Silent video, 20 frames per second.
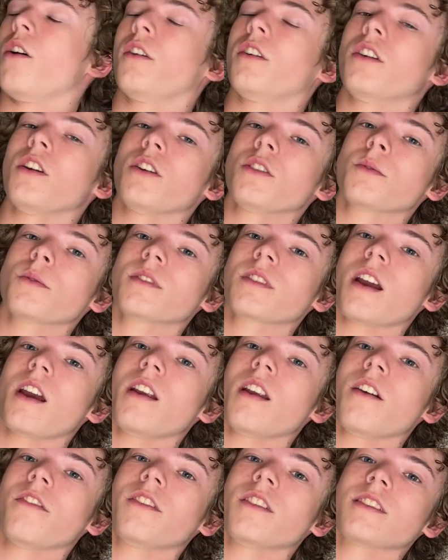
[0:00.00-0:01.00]
Okinos was
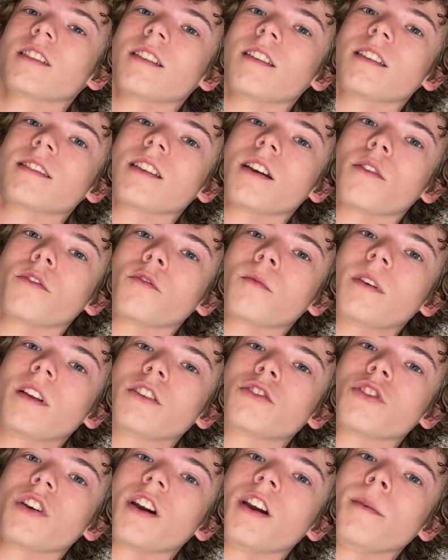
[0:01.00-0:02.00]
kind enough to send this out for me
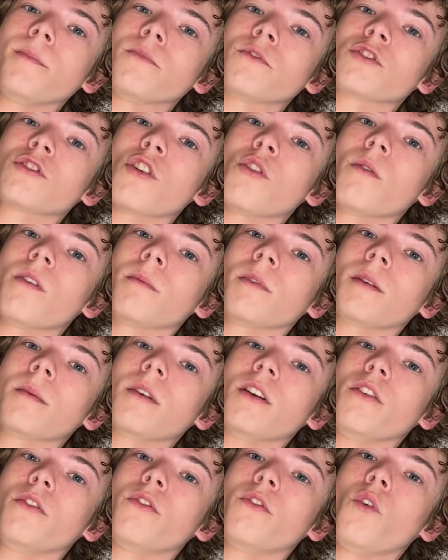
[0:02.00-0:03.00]
to try, so I'm gonna
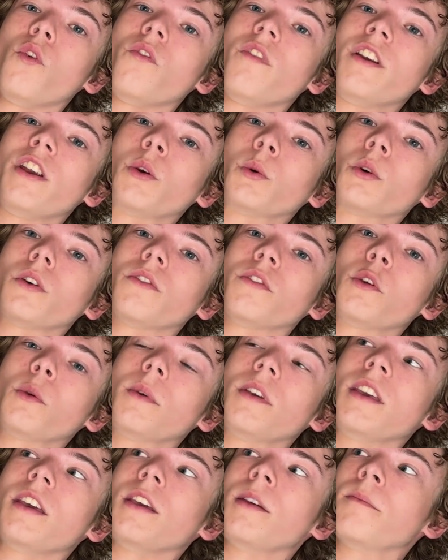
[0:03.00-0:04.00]
make a full video
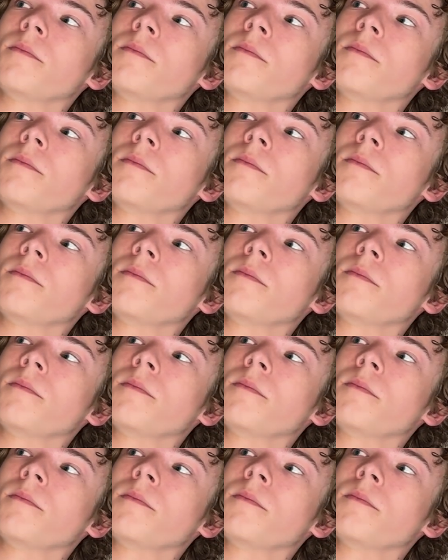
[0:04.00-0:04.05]
reviewing it.